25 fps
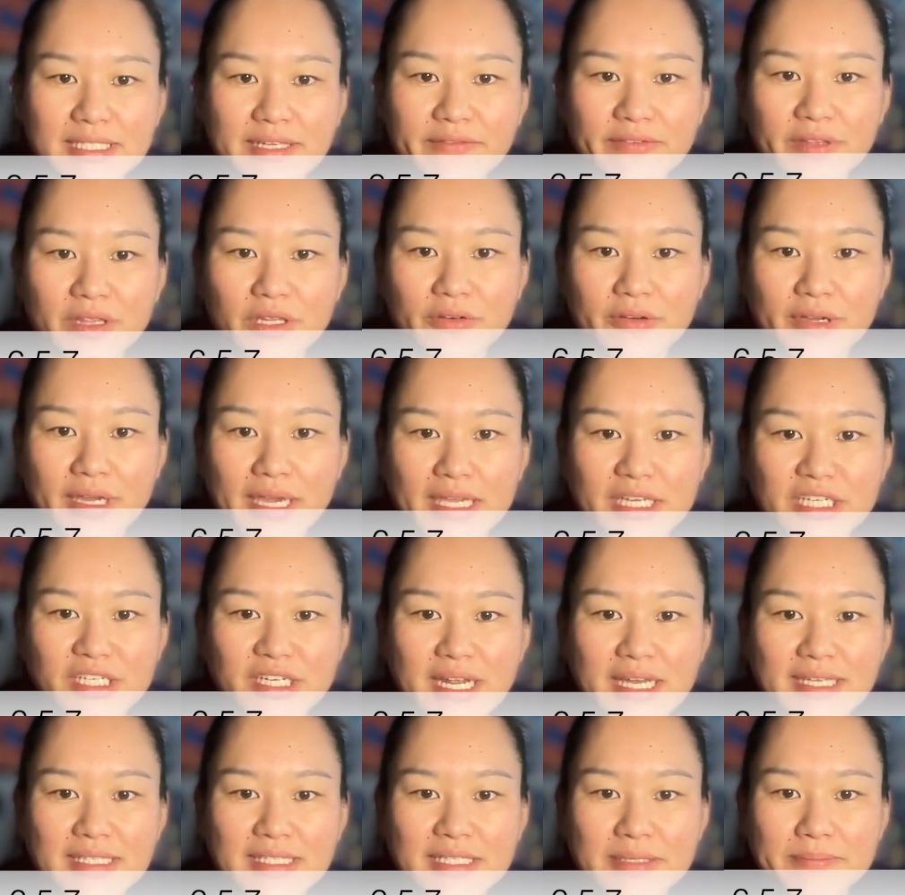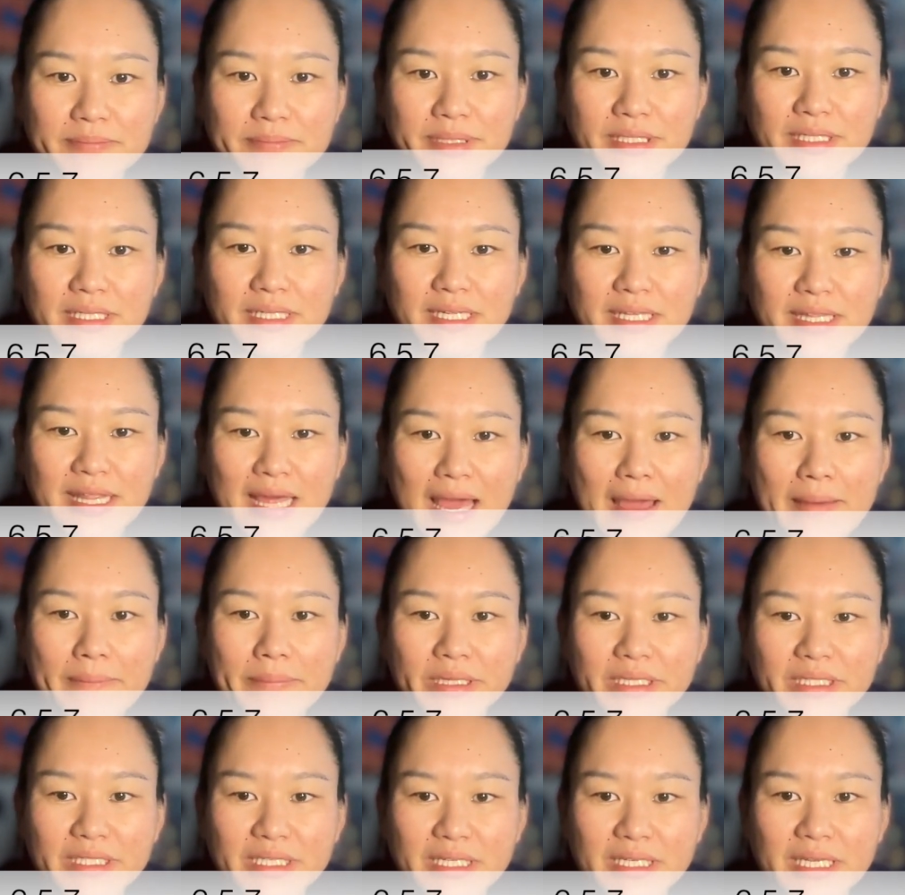If a location has an ability, that
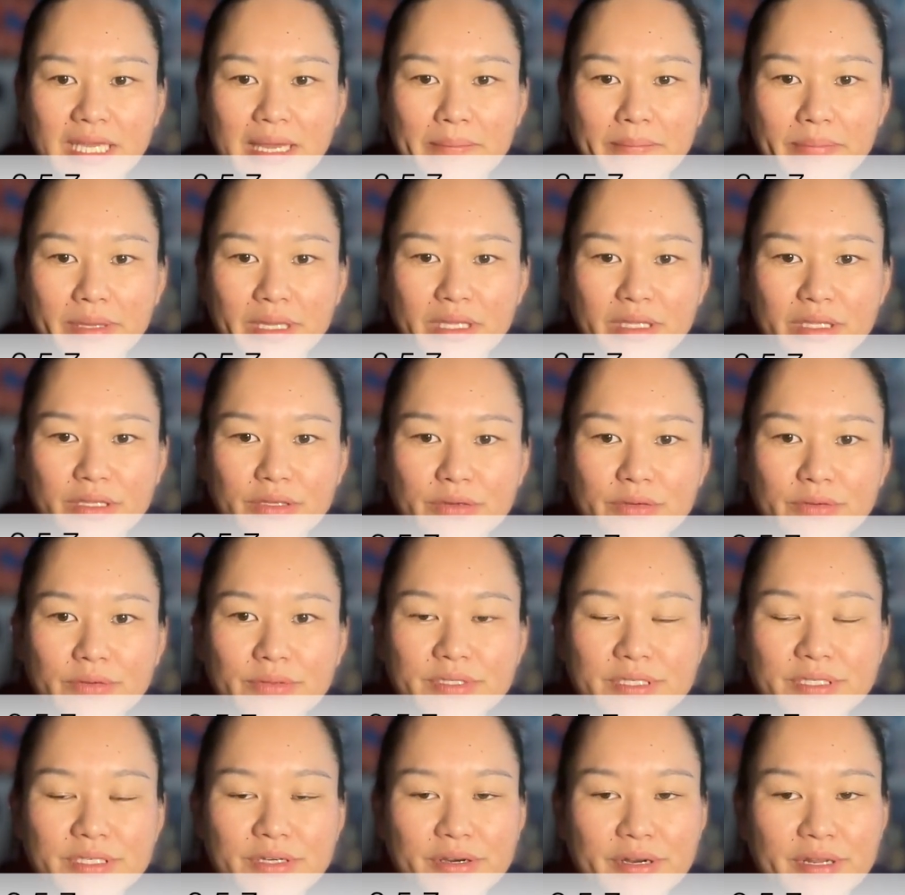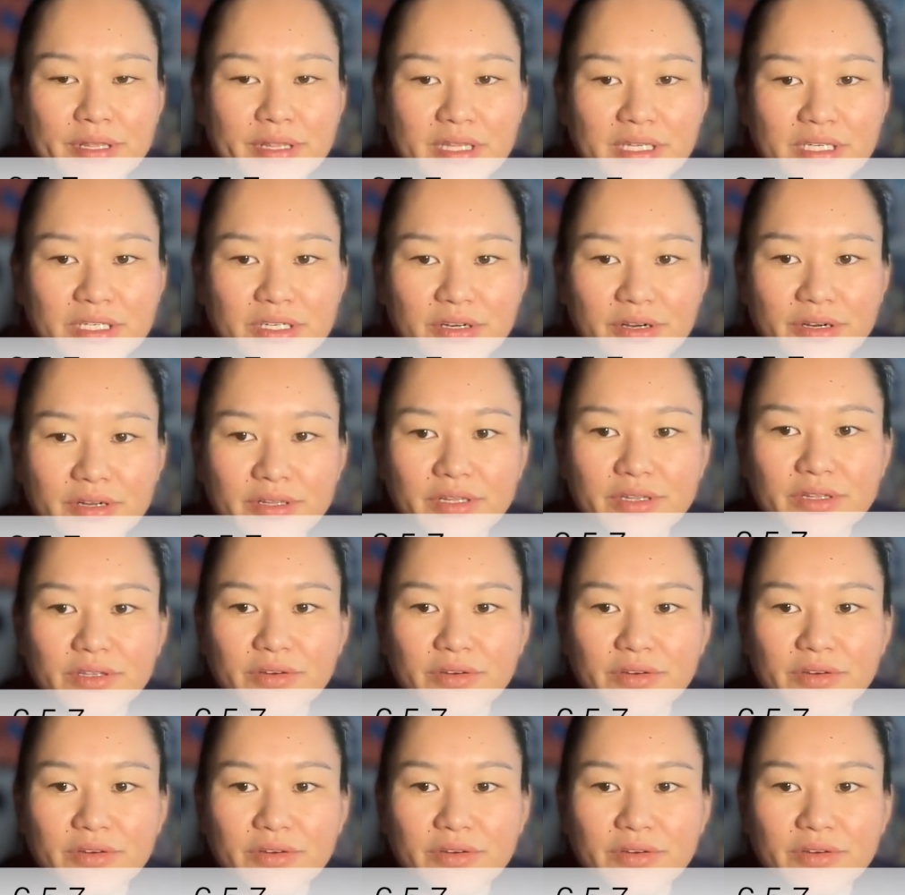ability can be used during the turn the